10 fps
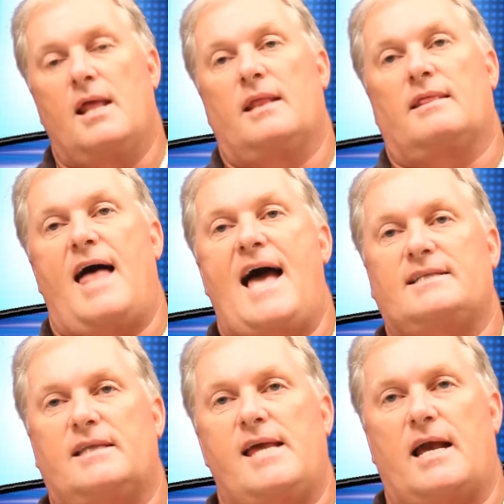
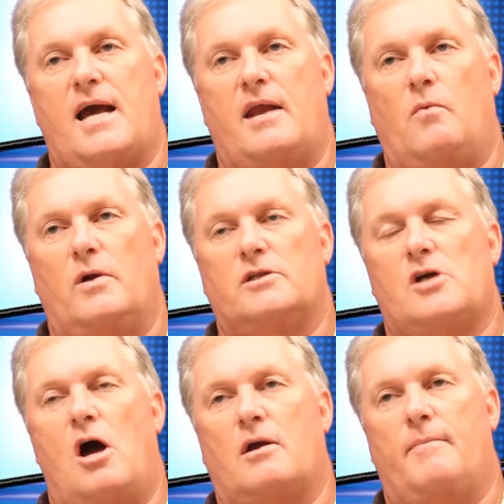Lastly, I kind of want to
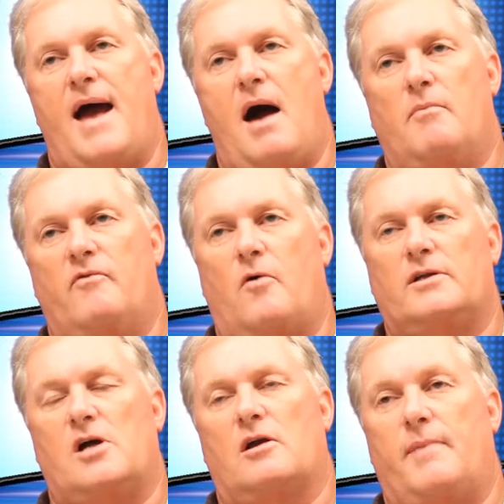talk about, before I
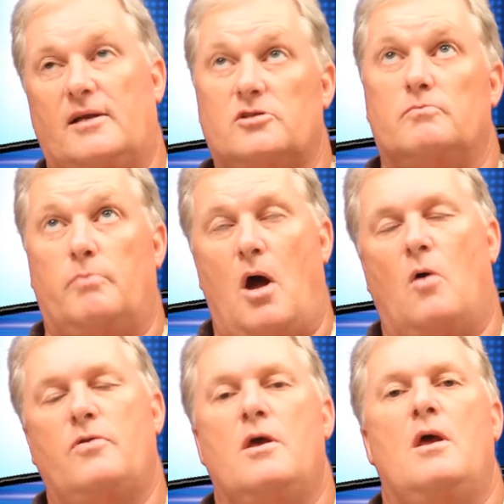talk about both,